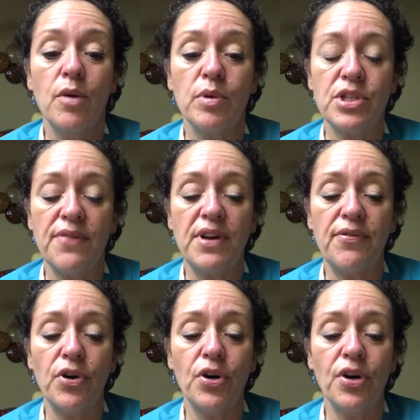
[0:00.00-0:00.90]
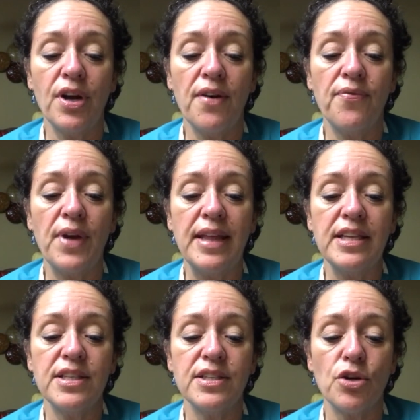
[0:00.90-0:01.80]
which I've never heard of, and
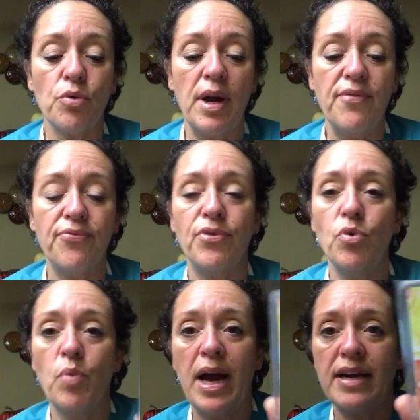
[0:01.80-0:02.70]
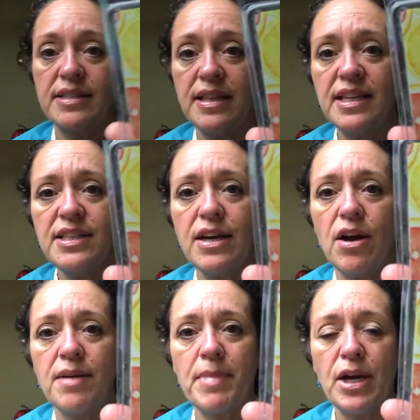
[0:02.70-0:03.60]
this is a grapefruit wax, and this I
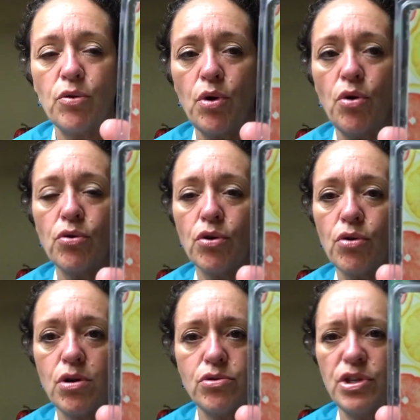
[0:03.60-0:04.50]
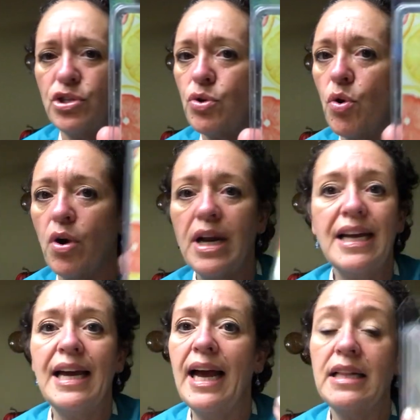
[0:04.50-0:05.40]
got at my Kroger grocery store
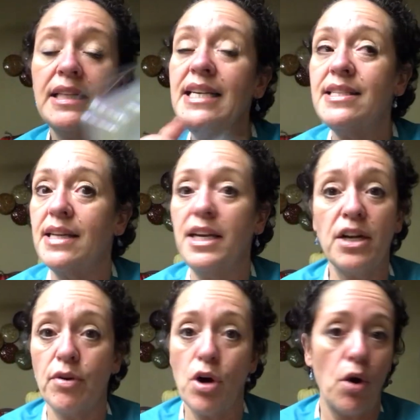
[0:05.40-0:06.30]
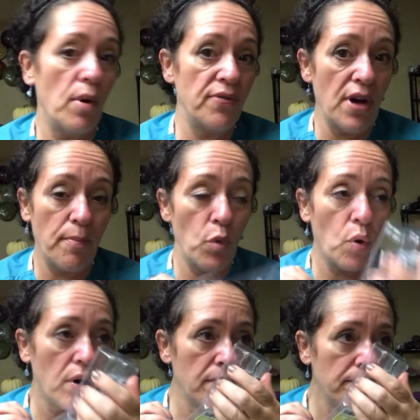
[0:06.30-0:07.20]
at least a year ago, if not
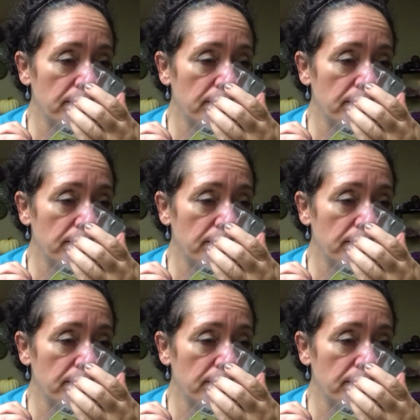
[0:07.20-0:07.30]
more.